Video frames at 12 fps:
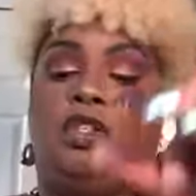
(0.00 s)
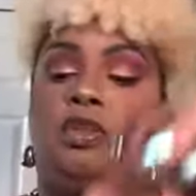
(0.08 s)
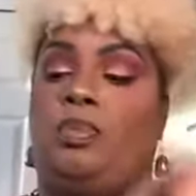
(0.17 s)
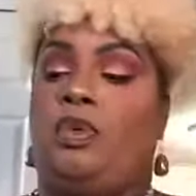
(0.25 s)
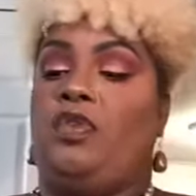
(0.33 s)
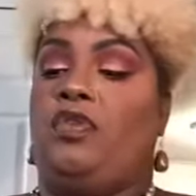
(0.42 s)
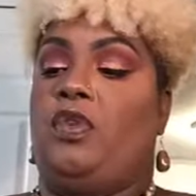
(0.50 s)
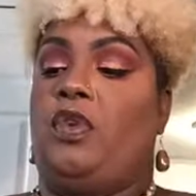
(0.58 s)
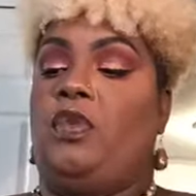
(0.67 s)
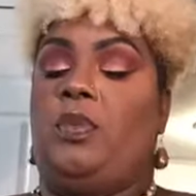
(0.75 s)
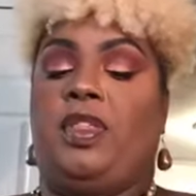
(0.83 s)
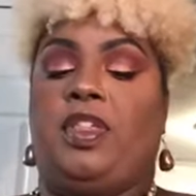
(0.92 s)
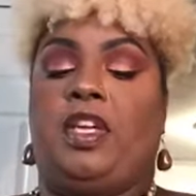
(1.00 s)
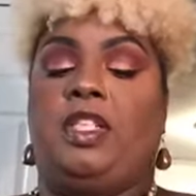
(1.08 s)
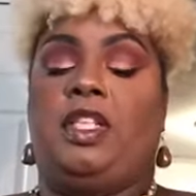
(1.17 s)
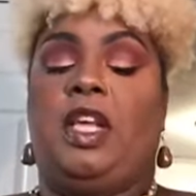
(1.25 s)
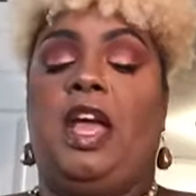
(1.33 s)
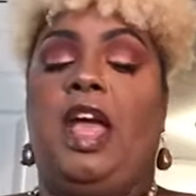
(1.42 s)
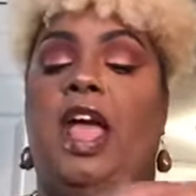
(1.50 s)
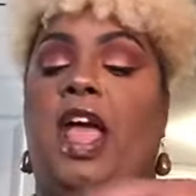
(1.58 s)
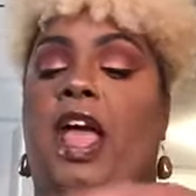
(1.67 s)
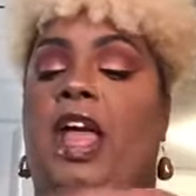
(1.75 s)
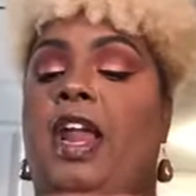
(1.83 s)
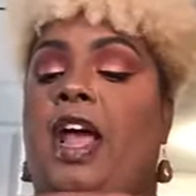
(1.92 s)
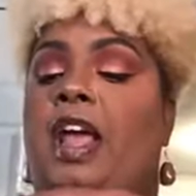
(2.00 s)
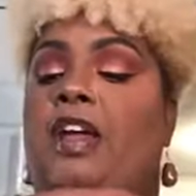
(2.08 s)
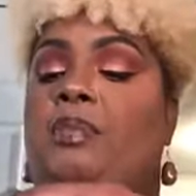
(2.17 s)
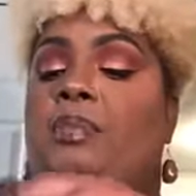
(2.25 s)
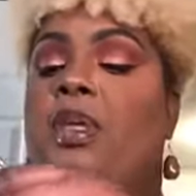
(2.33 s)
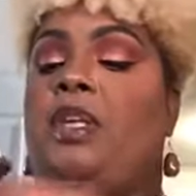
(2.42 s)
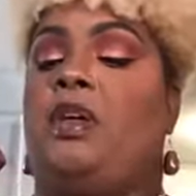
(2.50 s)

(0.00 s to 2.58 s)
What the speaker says: beautiful with us. And I have been